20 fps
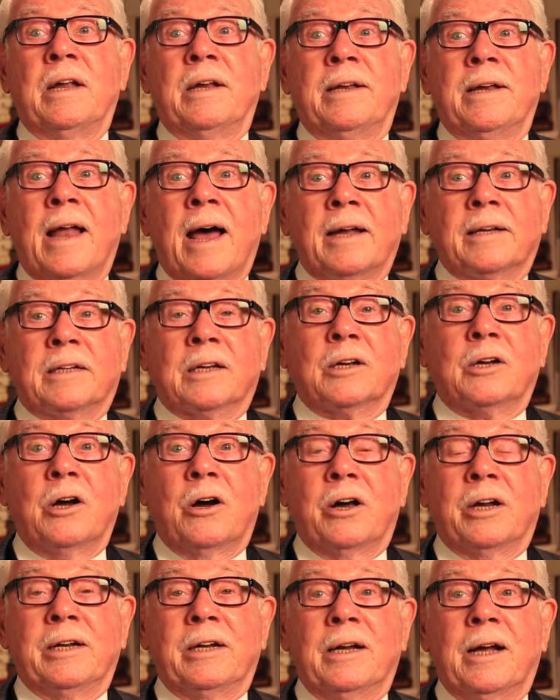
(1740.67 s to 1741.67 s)
not the
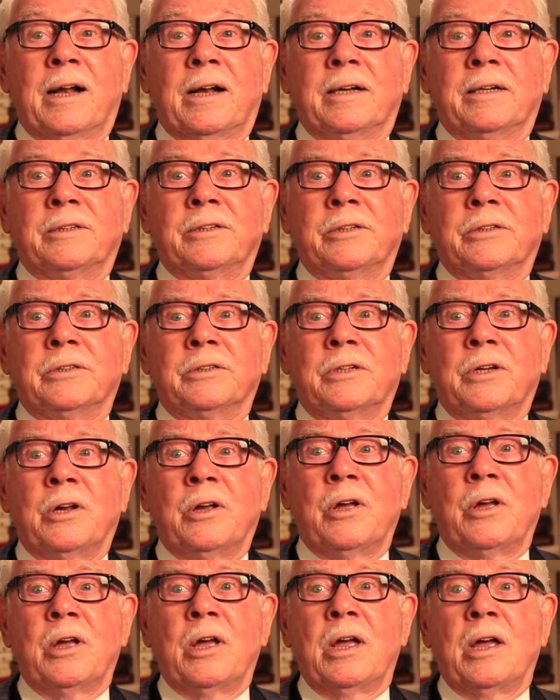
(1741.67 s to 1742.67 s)
cardiologist,
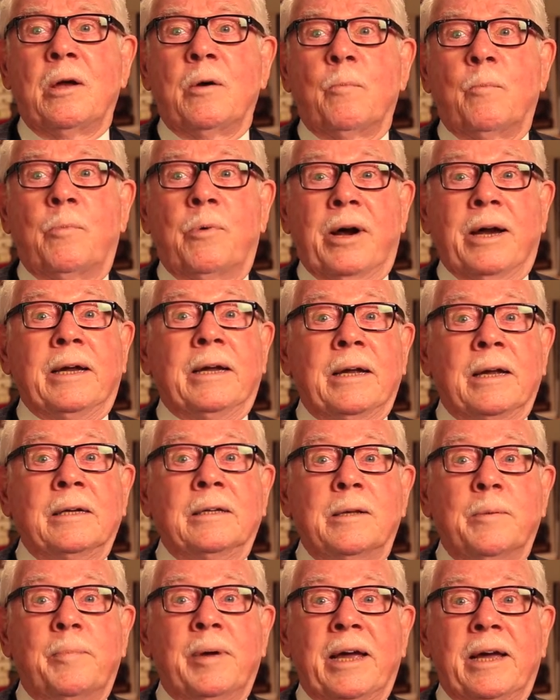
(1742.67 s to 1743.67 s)

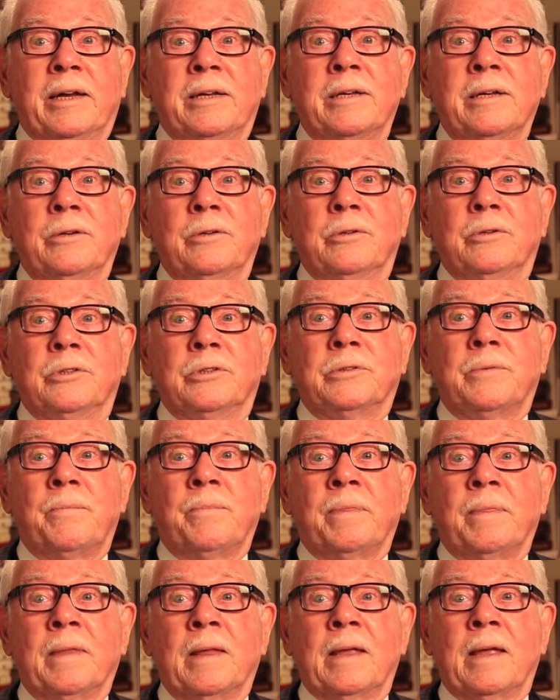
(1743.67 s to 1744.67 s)
breaking the bad news.
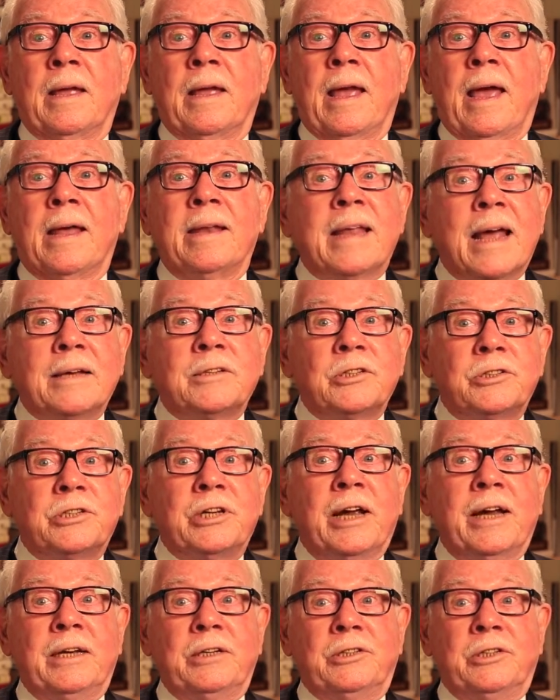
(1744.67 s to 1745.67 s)
And that's
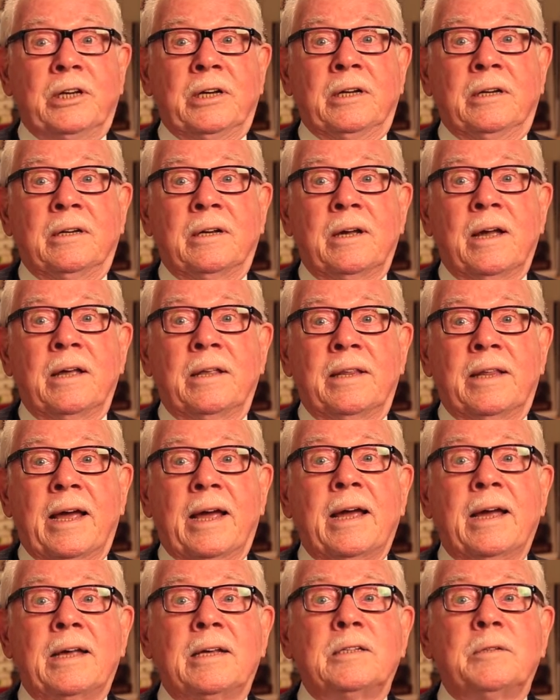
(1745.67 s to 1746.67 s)
changing.
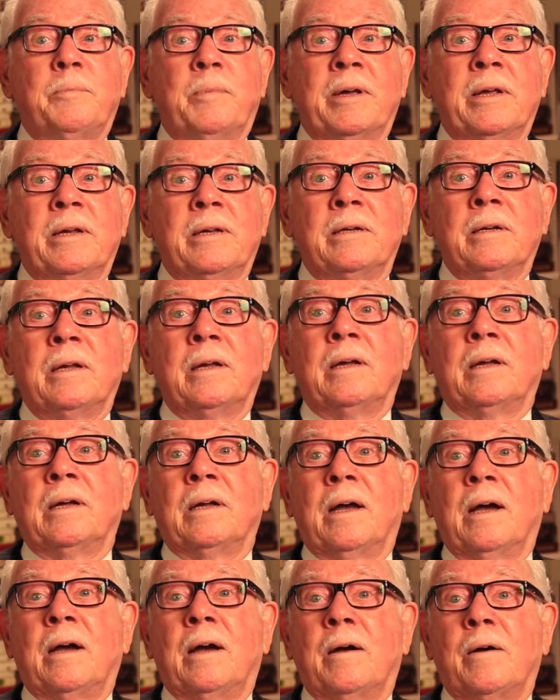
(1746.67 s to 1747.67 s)
There has been
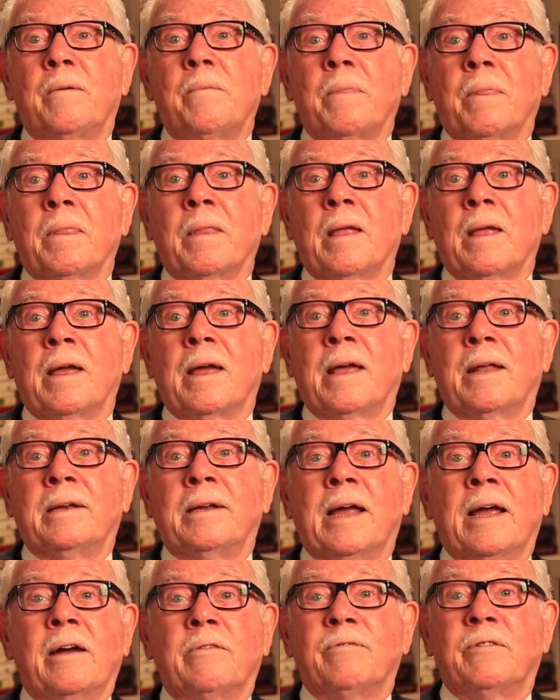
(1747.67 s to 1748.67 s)

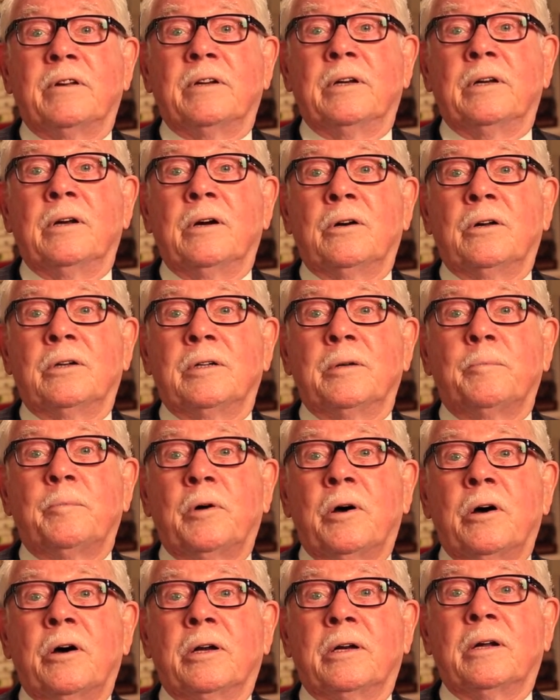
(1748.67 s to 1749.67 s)
an effort on the
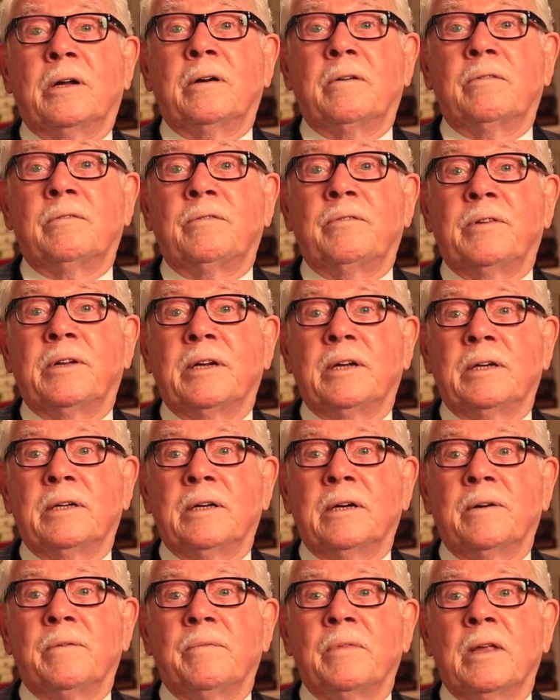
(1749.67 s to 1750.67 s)
part of
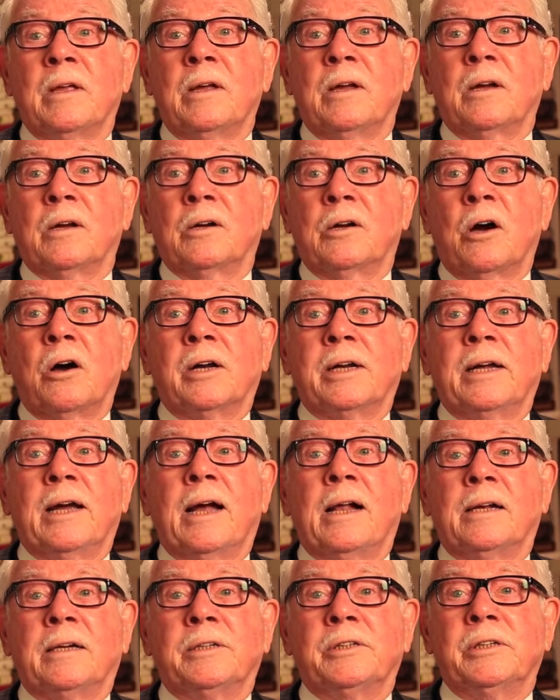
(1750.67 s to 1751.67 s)
the
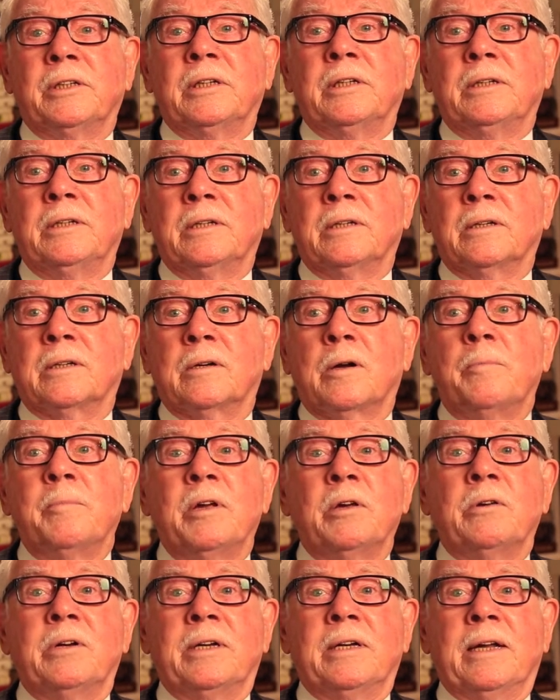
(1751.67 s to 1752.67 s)
cardiology
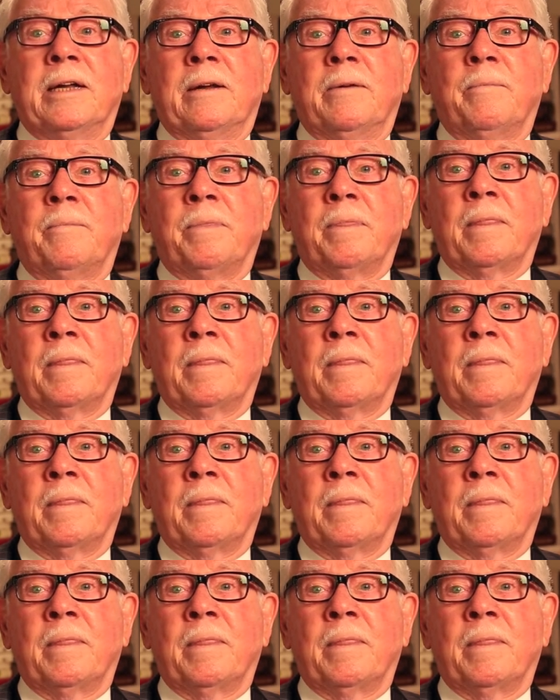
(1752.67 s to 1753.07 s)
community